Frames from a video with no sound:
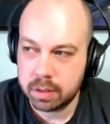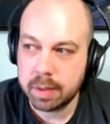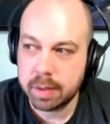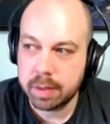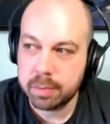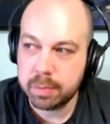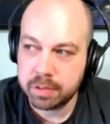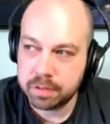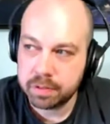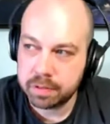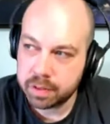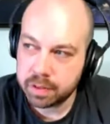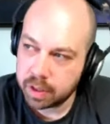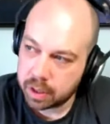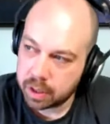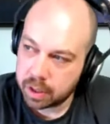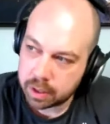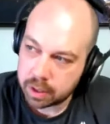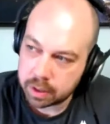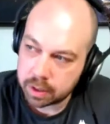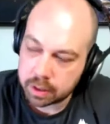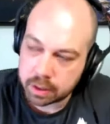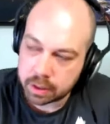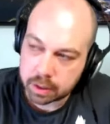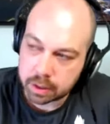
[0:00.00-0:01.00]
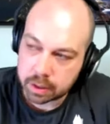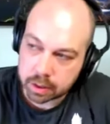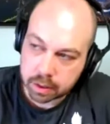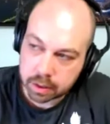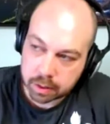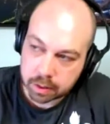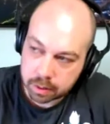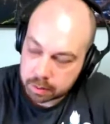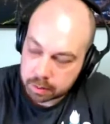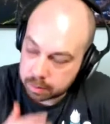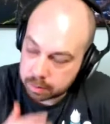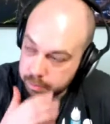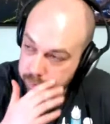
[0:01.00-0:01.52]
type of uh,
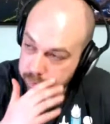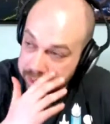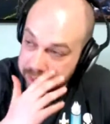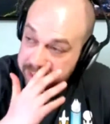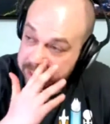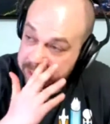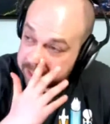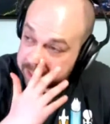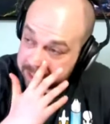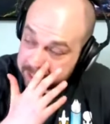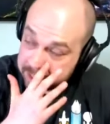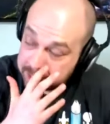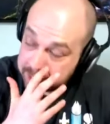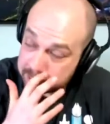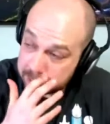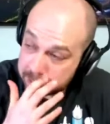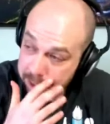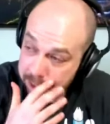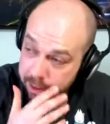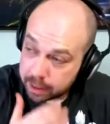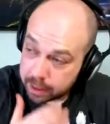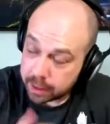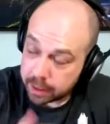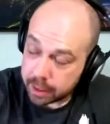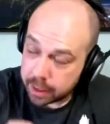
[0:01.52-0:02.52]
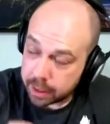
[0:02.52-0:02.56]
business,